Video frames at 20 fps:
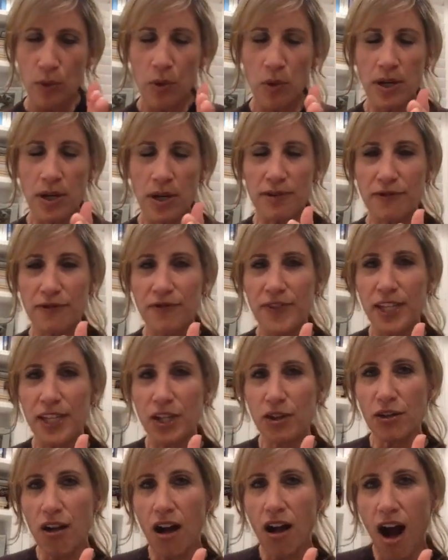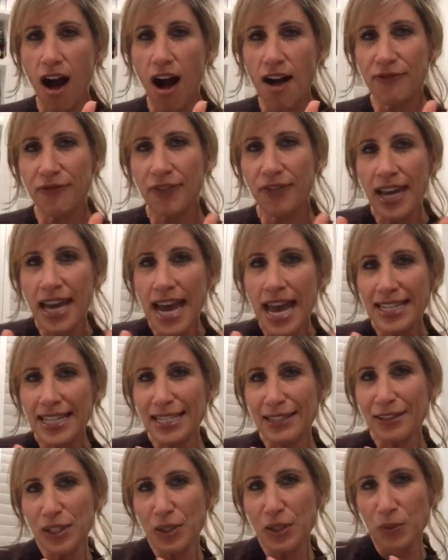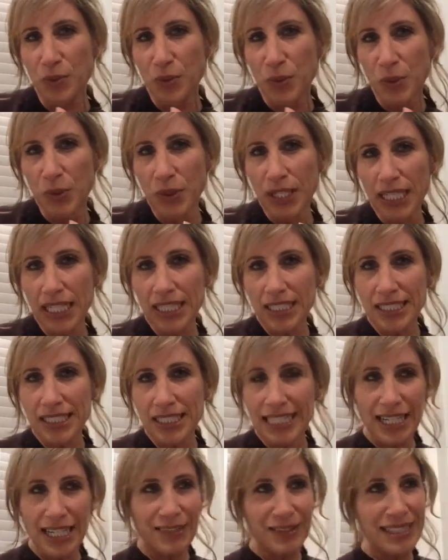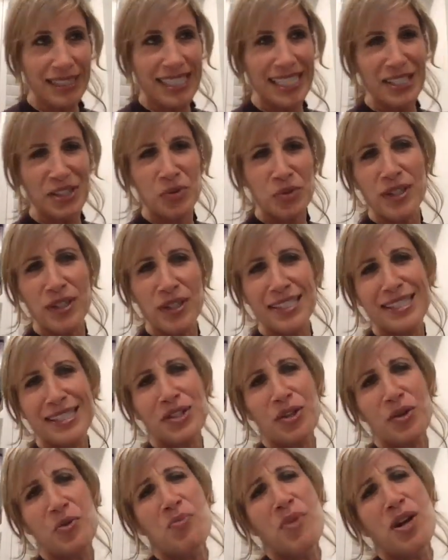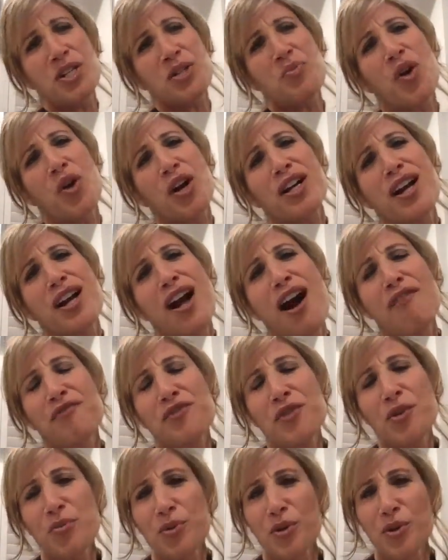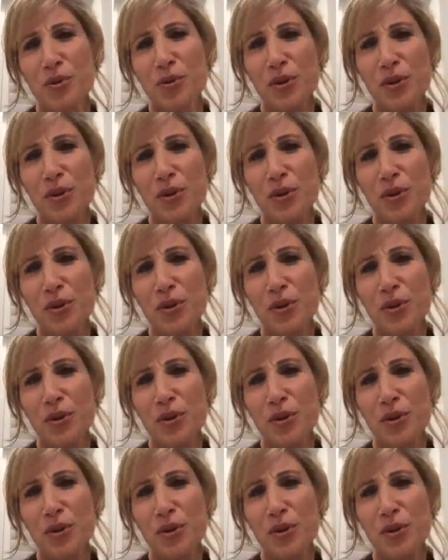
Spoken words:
We want to veer off to really go, well, this one's so much more comfortable.